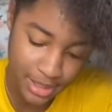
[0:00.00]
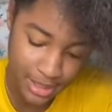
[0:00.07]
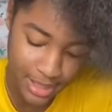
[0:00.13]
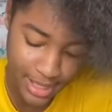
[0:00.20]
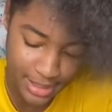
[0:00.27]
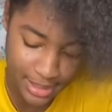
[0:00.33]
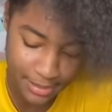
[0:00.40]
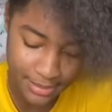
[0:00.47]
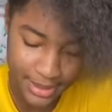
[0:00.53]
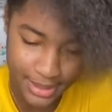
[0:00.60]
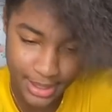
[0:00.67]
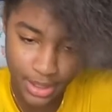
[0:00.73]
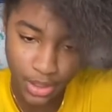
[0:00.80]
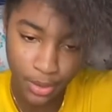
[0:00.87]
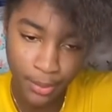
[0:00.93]
and time
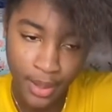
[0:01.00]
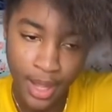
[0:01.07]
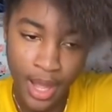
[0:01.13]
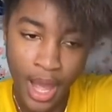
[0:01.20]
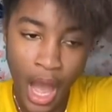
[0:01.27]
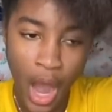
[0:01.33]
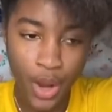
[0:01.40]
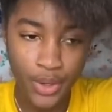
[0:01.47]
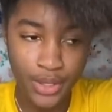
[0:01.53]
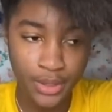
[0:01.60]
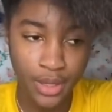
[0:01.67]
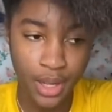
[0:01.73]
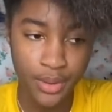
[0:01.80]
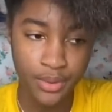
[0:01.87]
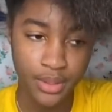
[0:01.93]
set up I will
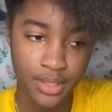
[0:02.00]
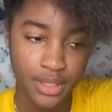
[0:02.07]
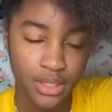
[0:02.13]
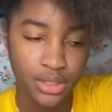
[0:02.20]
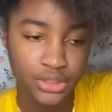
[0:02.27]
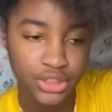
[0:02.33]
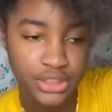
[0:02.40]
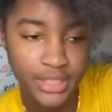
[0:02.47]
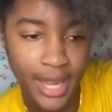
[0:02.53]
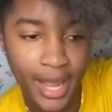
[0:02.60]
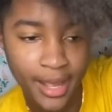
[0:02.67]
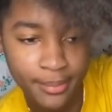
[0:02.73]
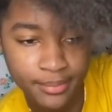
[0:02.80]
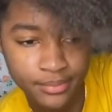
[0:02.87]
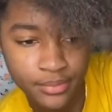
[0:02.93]
our
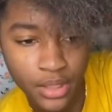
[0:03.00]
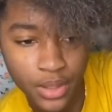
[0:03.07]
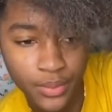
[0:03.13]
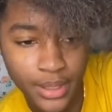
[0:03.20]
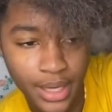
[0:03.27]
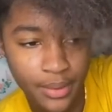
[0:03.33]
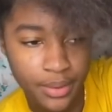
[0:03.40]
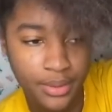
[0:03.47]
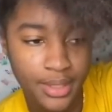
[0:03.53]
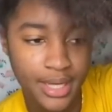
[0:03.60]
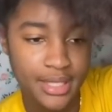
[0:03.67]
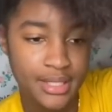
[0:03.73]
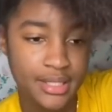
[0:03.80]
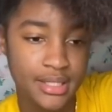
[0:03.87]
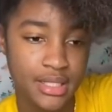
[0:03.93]
lunchtime well we would have
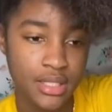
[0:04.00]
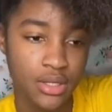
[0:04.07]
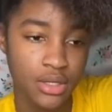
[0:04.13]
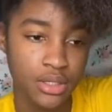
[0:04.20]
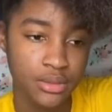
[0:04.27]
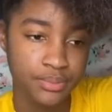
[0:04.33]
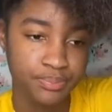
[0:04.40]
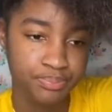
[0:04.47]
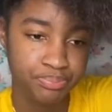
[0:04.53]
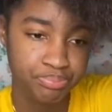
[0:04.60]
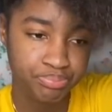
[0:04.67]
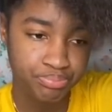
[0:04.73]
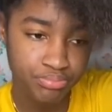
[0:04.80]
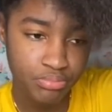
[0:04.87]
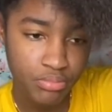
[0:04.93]
sit down
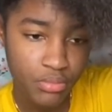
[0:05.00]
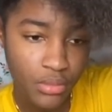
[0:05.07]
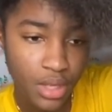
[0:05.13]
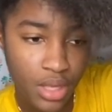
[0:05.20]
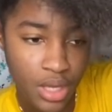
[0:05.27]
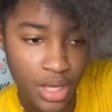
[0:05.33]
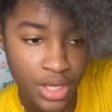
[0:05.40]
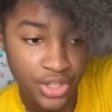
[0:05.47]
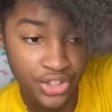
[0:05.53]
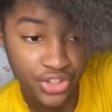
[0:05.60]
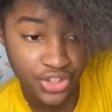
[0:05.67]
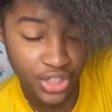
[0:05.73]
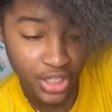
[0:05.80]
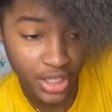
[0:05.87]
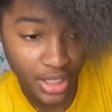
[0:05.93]

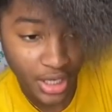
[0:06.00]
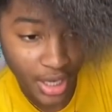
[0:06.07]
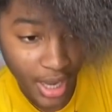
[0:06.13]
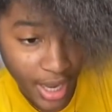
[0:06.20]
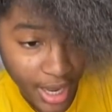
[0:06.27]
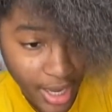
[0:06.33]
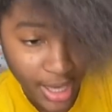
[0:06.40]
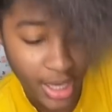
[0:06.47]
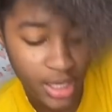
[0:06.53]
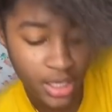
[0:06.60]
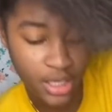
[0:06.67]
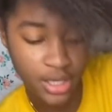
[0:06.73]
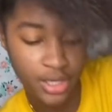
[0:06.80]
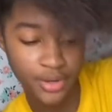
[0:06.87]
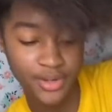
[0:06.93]
she uh
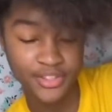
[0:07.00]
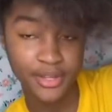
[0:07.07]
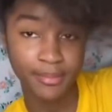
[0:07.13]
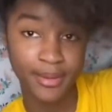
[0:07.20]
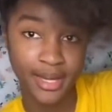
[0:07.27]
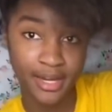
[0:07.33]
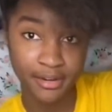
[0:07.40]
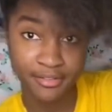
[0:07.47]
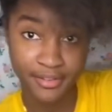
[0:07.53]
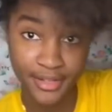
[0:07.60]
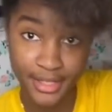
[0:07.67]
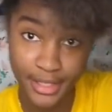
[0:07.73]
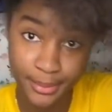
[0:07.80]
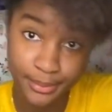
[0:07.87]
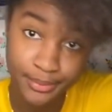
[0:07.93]
here's some other friend
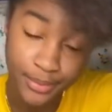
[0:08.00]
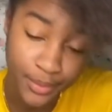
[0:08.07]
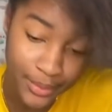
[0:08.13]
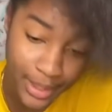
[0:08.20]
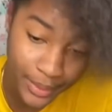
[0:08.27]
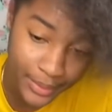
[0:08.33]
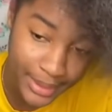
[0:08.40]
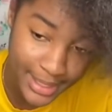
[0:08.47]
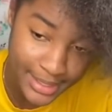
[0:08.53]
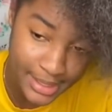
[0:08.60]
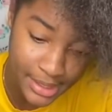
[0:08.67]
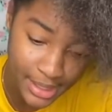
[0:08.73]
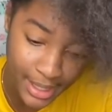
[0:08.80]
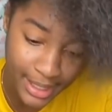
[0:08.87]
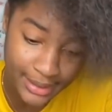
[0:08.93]
name well I would have sit
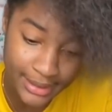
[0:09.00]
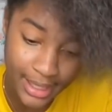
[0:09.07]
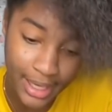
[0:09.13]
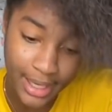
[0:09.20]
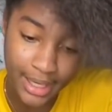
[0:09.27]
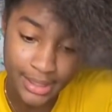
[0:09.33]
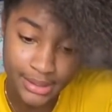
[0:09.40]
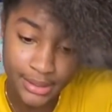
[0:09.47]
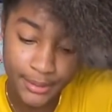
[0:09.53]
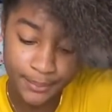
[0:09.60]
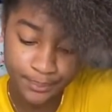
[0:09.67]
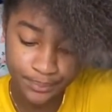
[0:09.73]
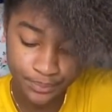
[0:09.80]
down and talk and something